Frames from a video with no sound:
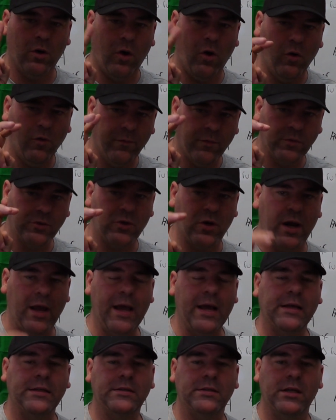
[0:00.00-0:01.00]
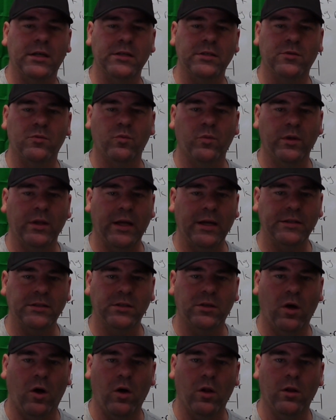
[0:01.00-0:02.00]
oval tracks as we like to
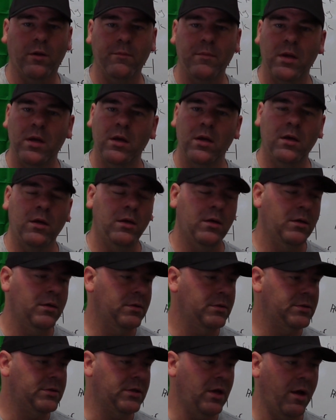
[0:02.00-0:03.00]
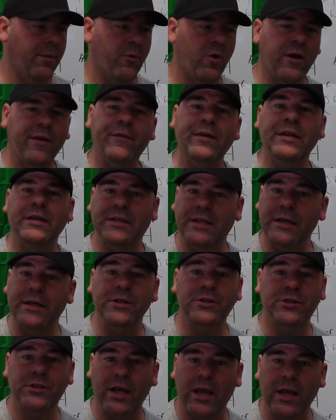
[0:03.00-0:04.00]
call them. Some are even
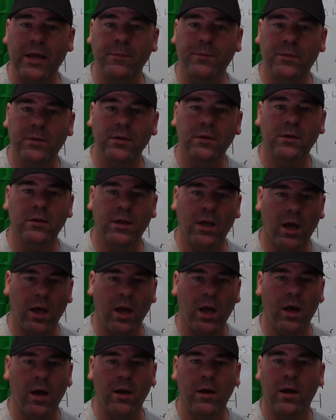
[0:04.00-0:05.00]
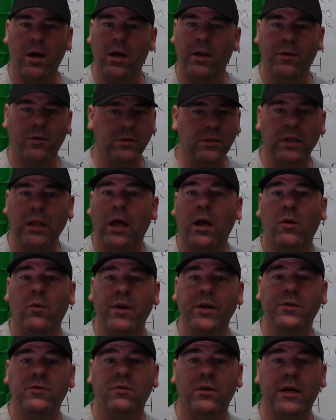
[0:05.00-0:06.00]
D-shaped. There's a lot of
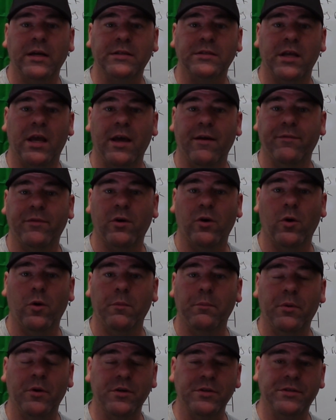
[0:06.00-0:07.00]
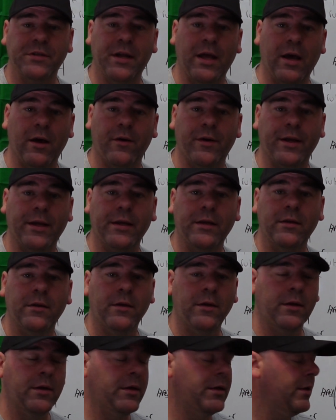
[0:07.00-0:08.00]
racetracks that have their own personality.
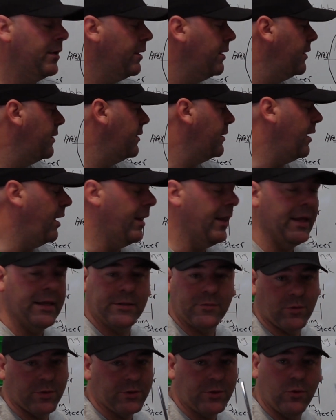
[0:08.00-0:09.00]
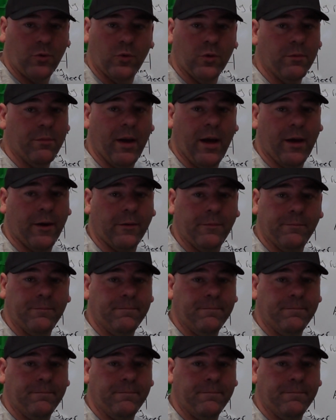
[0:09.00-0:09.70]
And that's what's cool about it.